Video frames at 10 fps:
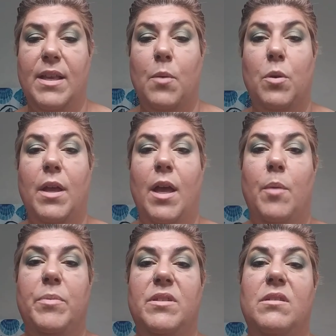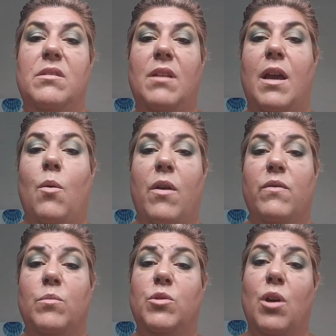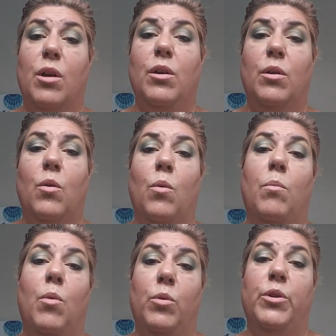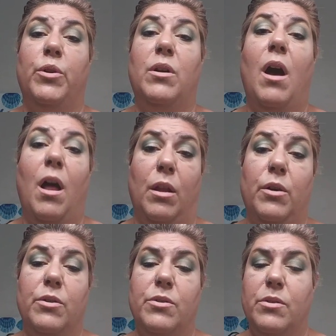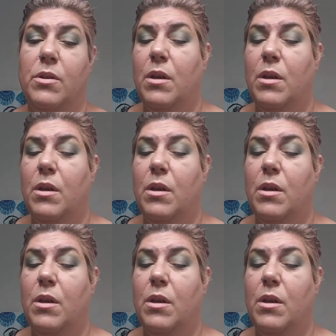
that will help is to stay away from darker or bolder colors.